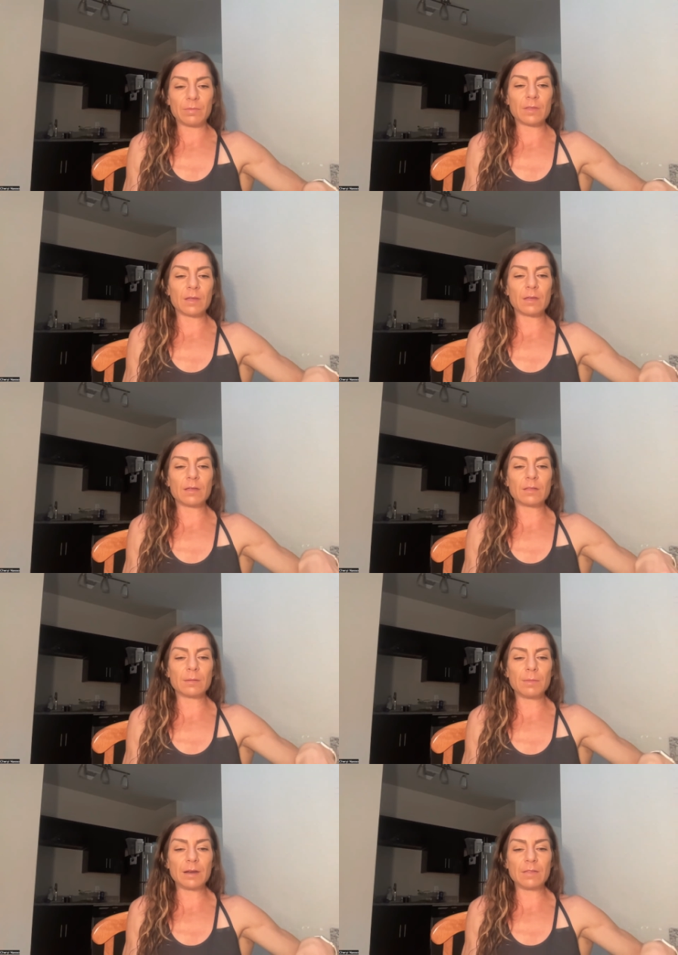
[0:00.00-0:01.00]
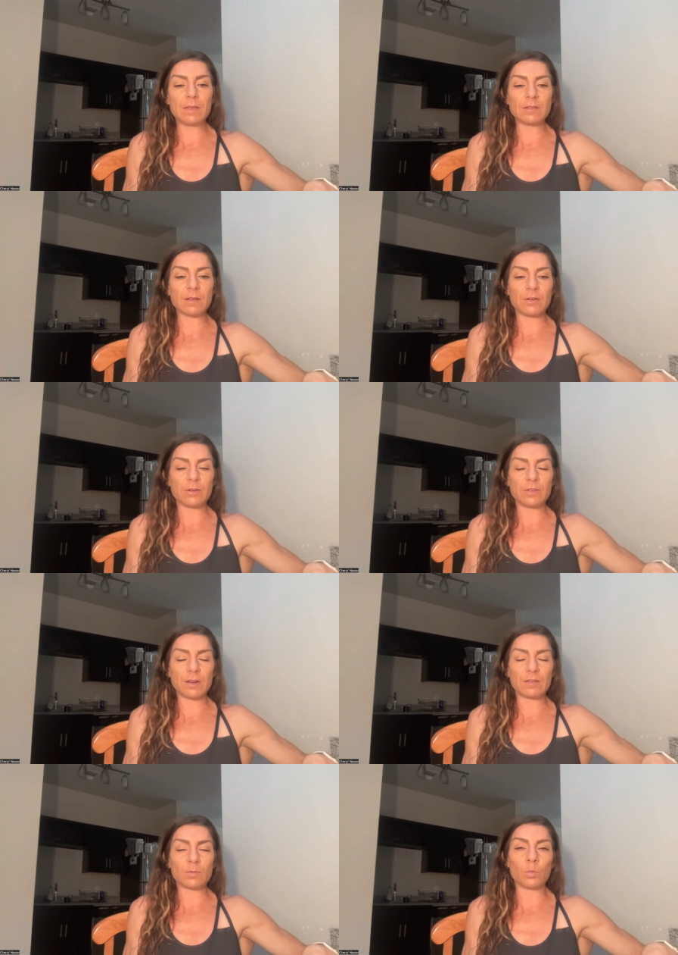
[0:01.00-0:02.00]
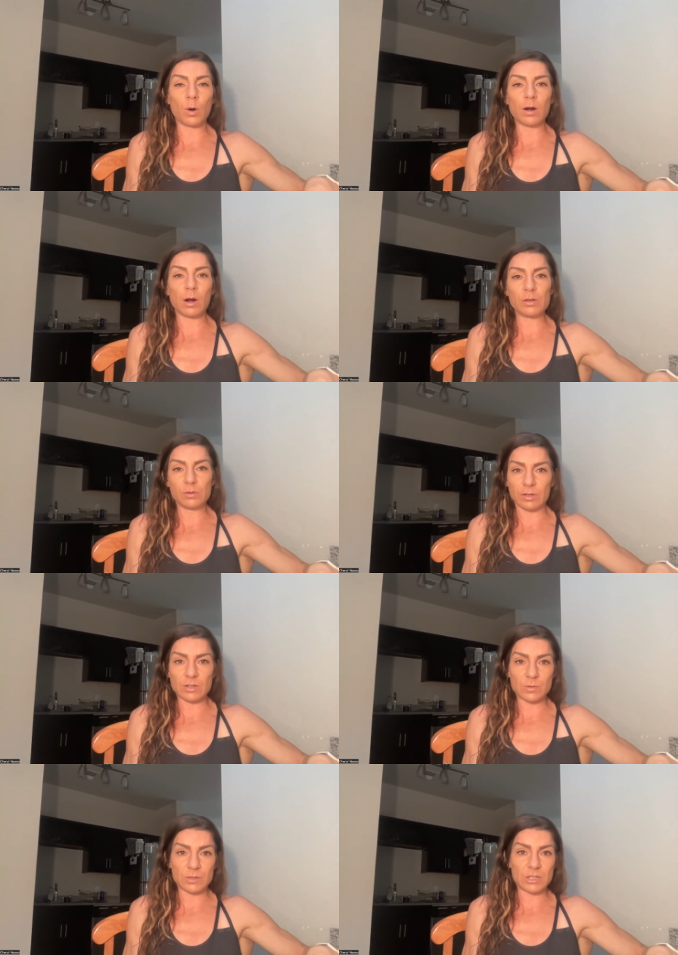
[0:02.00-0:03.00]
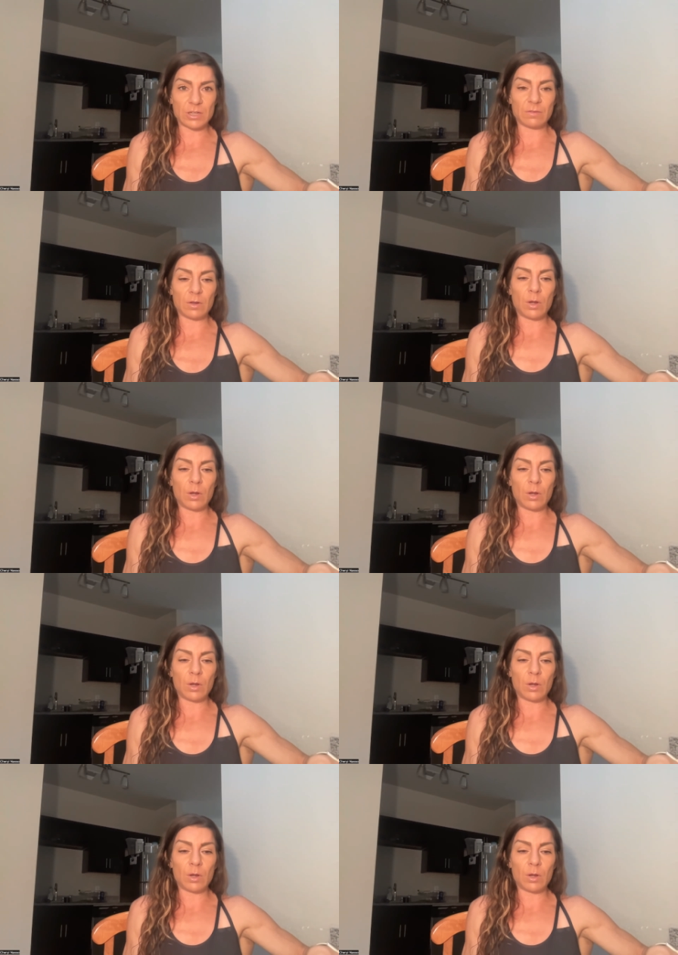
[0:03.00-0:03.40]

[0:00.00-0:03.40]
The, the main thing is understanding is, what are you looking to achieve?